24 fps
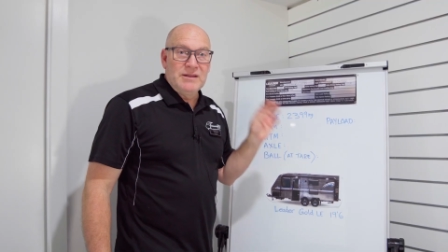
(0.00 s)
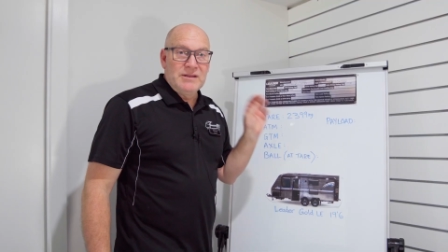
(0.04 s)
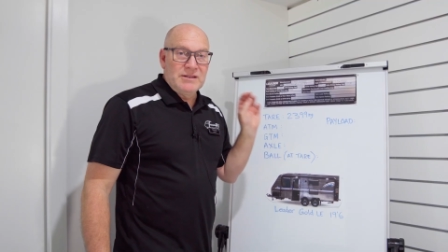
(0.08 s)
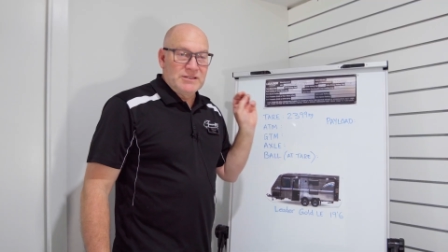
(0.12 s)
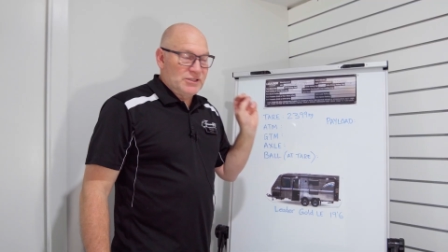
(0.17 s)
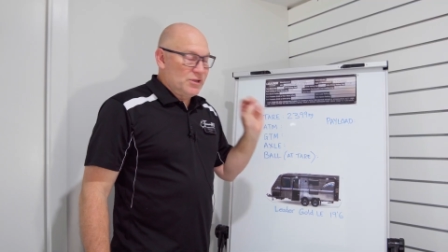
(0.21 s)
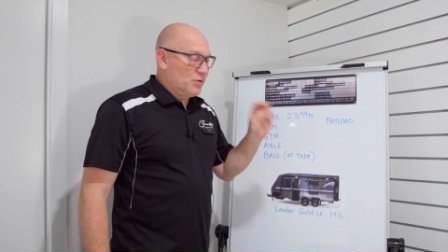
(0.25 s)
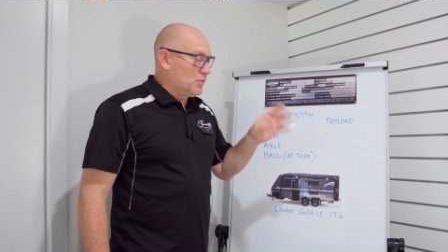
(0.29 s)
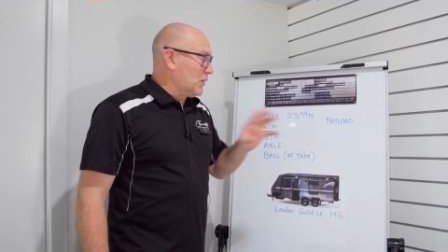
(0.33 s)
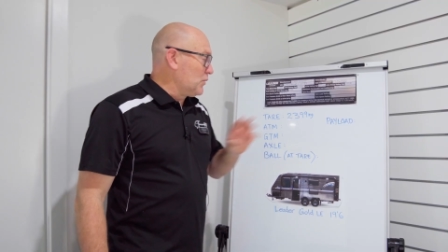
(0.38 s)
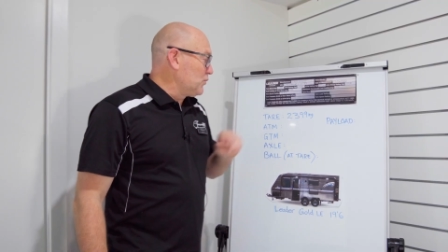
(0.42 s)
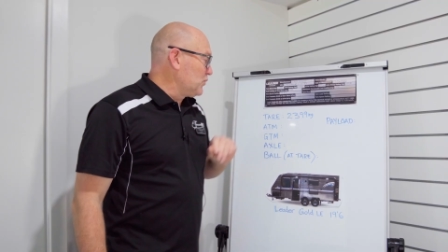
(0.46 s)

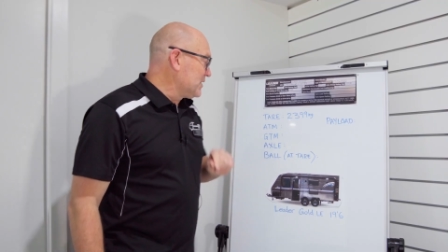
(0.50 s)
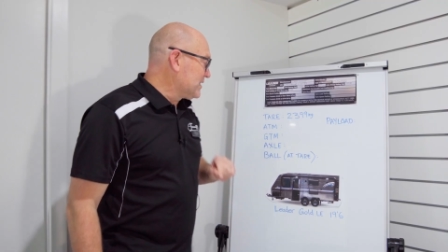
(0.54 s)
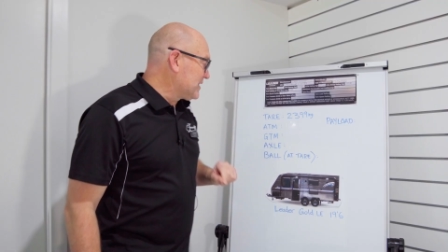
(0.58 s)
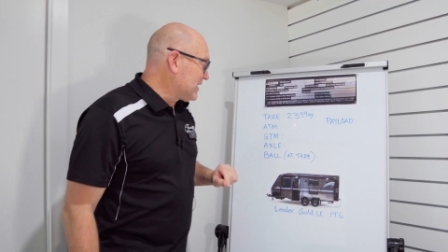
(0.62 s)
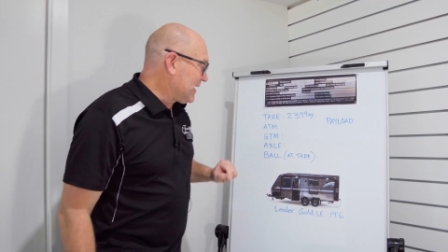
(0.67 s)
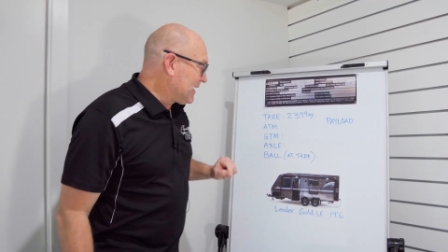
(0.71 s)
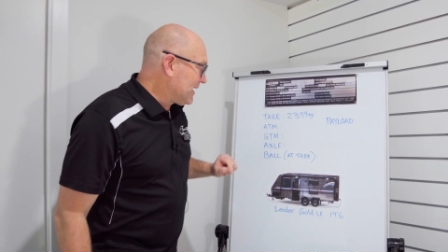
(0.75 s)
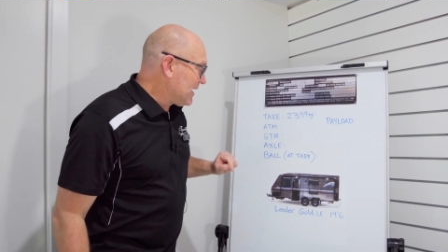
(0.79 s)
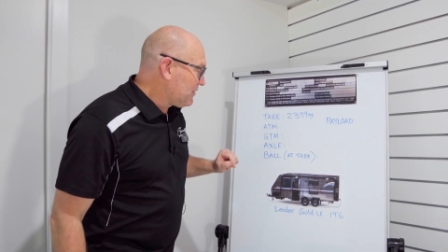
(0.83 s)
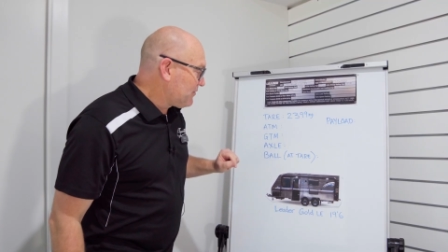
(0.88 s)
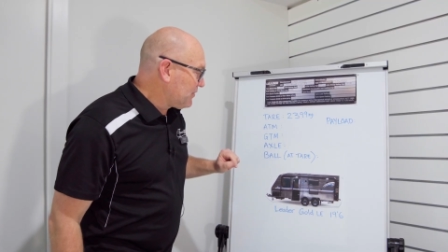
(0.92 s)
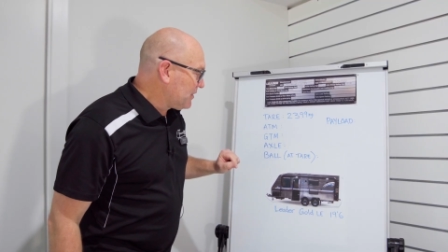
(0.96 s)
So when we
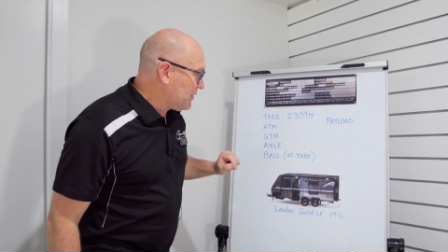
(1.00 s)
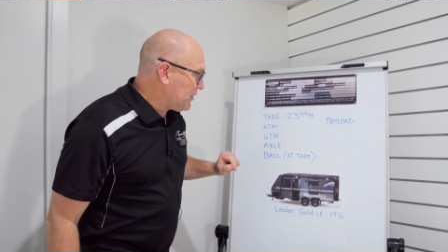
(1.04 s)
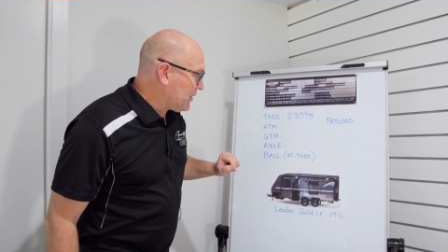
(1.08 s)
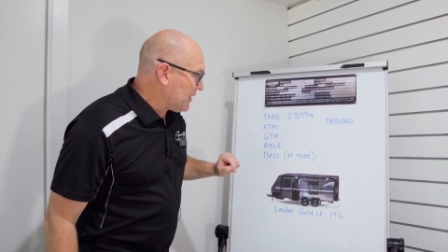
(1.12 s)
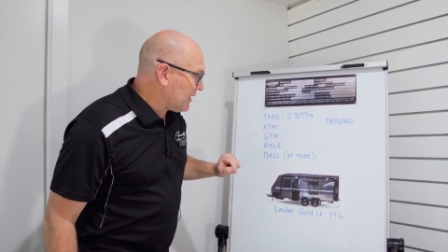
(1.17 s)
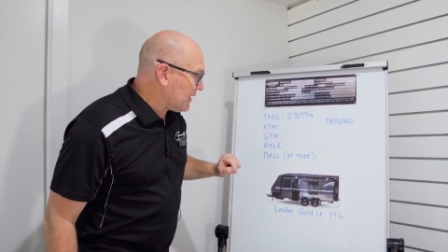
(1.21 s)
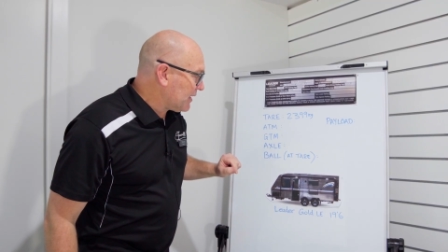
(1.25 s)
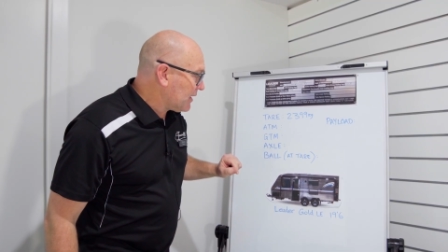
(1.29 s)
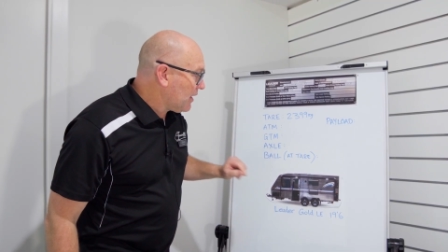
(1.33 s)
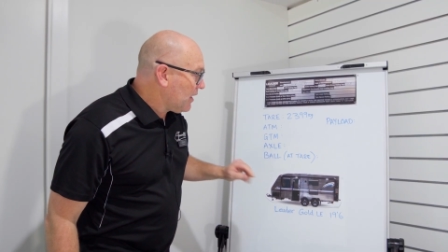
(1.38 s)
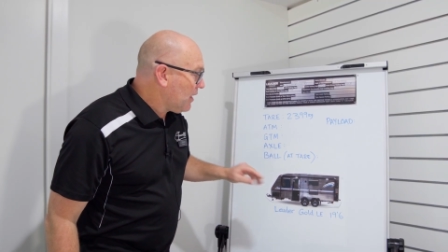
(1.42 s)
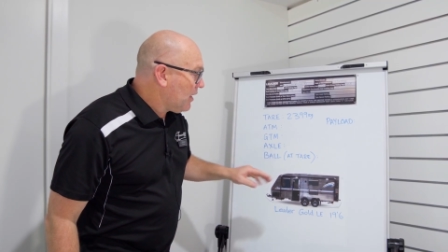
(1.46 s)
say
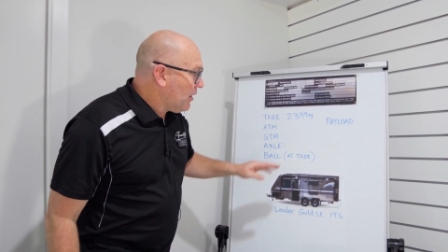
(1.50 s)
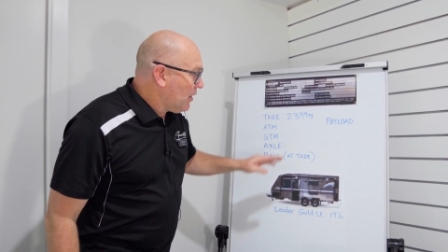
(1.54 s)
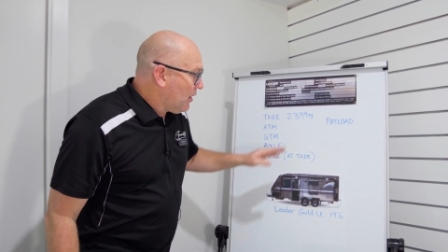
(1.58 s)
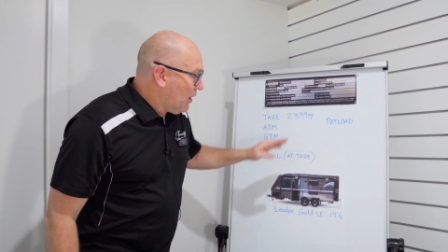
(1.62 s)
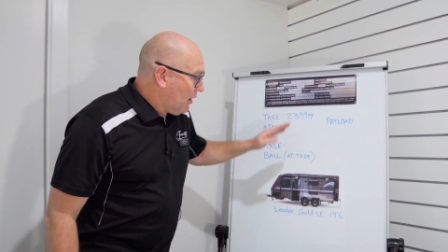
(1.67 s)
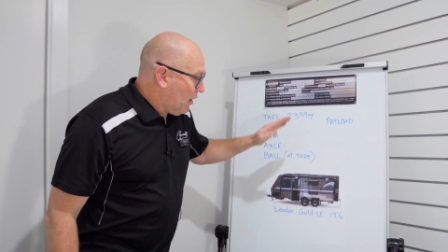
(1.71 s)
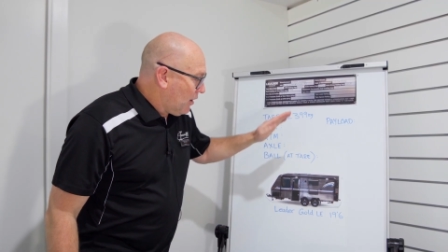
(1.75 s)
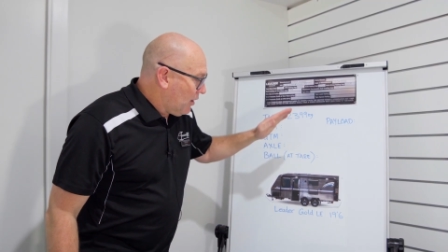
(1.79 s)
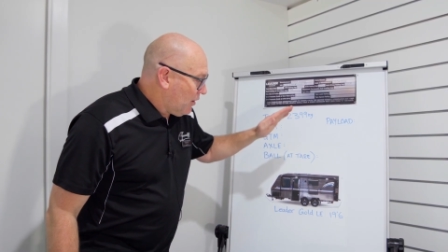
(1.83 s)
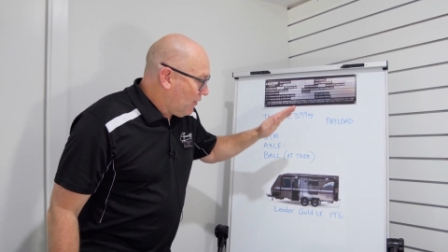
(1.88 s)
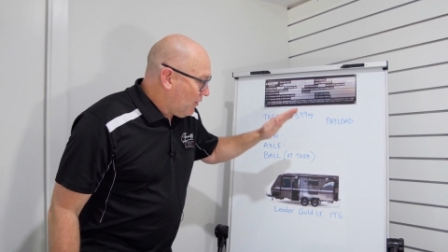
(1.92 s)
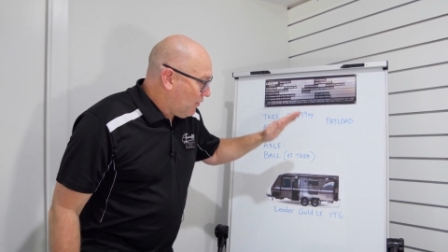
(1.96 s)
everything,
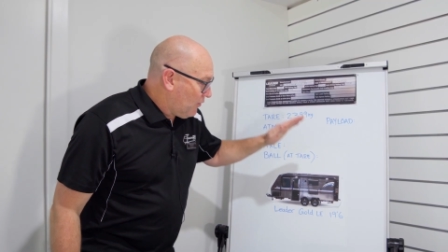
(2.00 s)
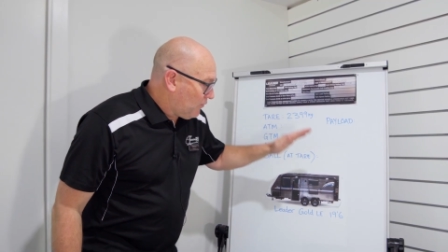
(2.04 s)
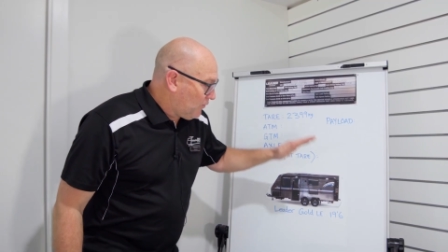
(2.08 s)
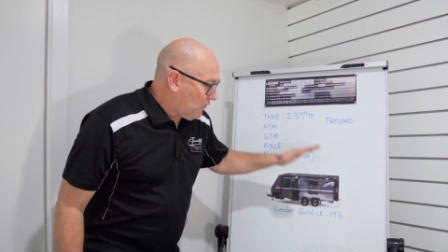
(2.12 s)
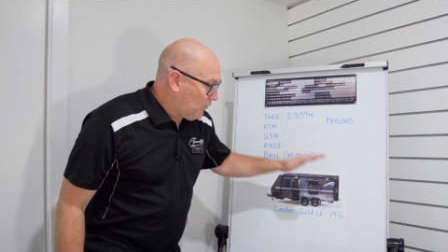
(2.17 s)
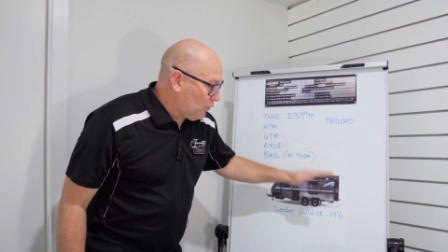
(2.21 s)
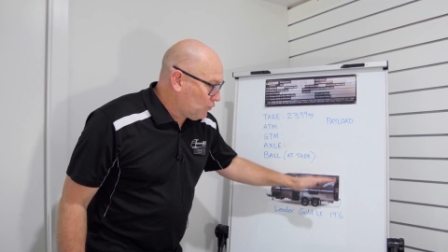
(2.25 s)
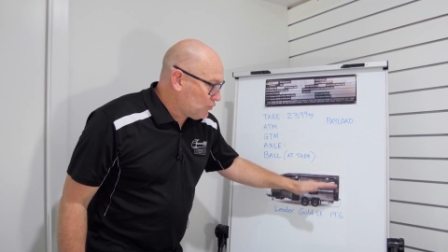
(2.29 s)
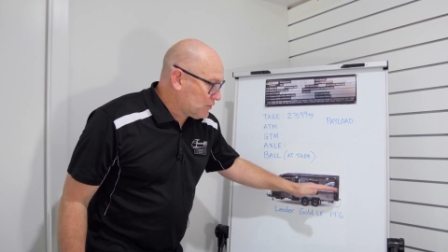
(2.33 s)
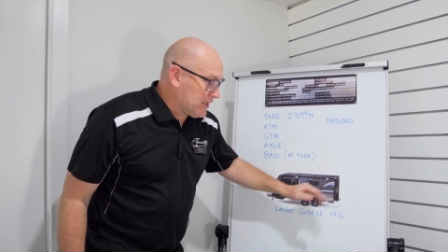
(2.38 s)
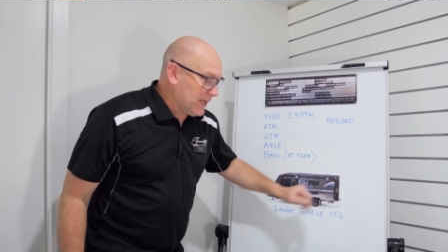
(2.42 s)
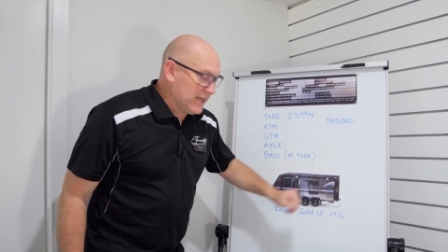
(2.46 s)

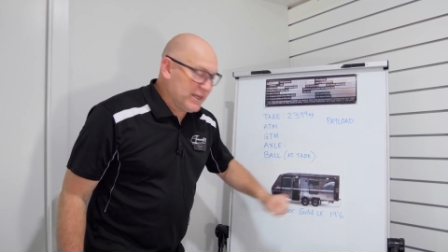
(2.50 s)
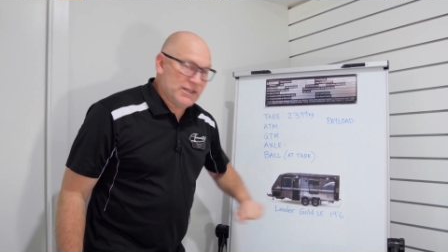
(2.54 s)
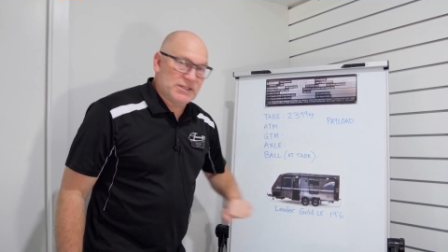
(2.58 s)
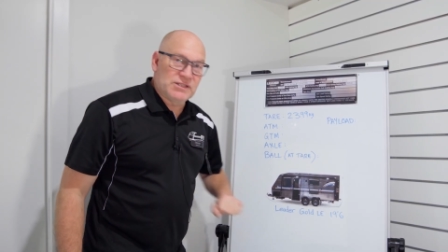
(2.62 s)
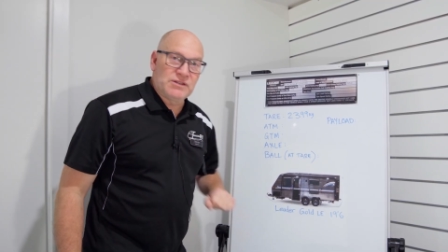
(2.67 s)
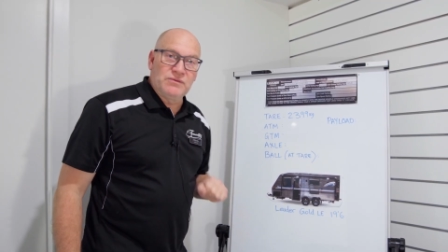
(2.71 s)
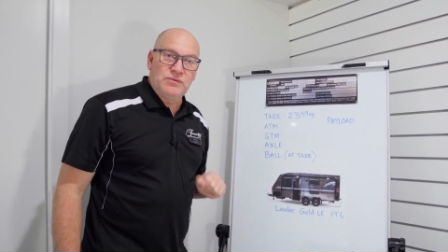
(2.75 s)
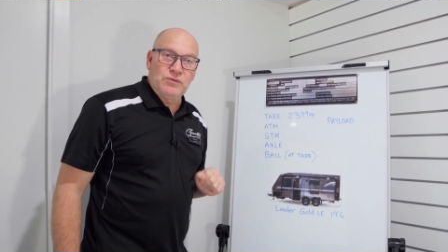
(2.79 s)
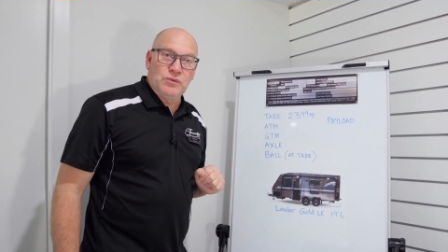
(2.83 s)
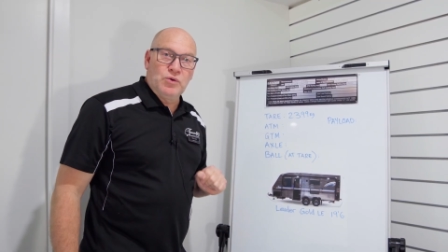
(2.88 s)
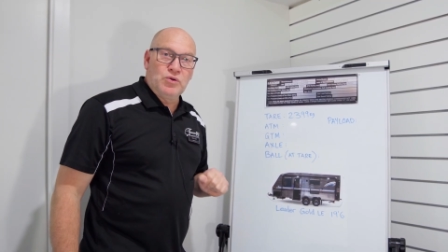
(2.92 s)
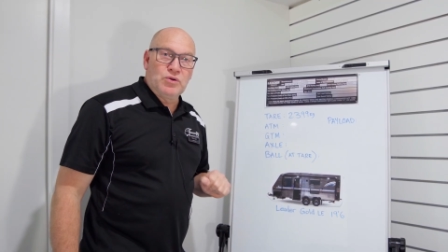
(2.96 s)
full tanks
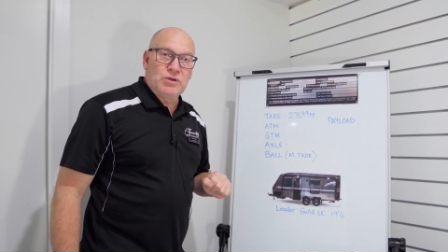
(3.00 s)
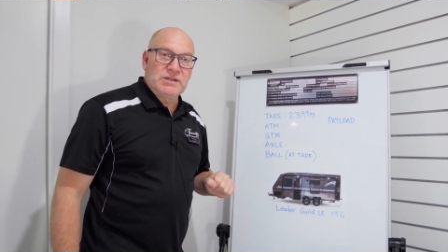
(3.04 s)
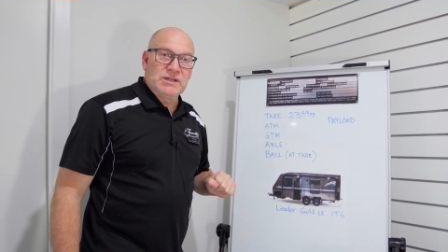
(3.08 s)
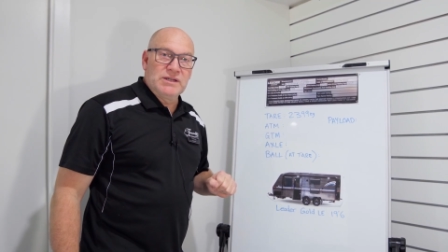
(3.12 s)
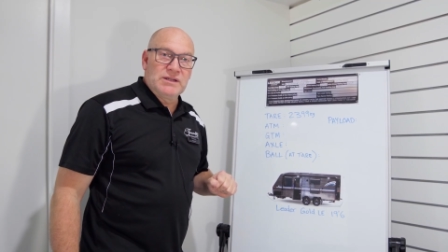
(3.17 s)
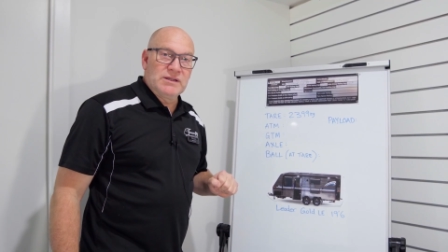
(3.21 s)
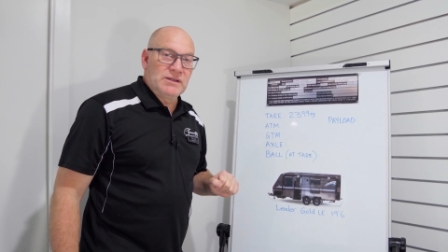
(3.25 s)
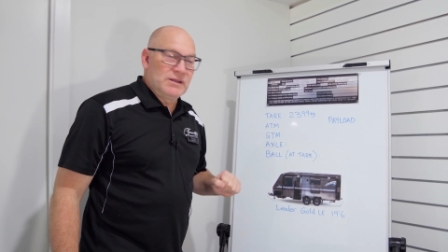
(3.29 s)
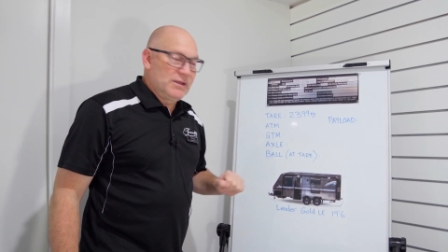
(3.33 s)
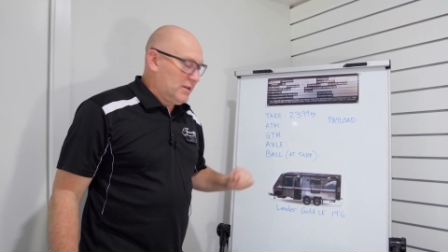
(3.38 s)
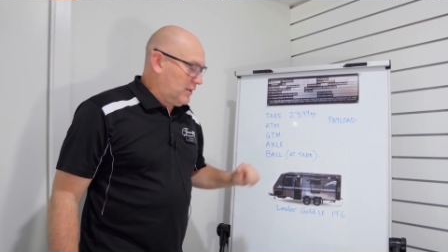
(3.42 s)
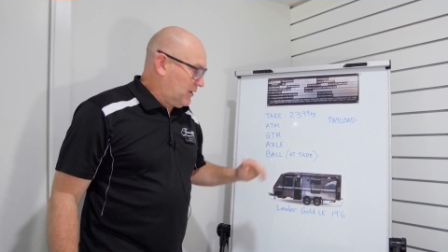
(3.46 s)
of
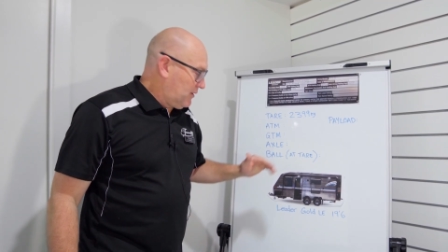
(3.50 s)
water,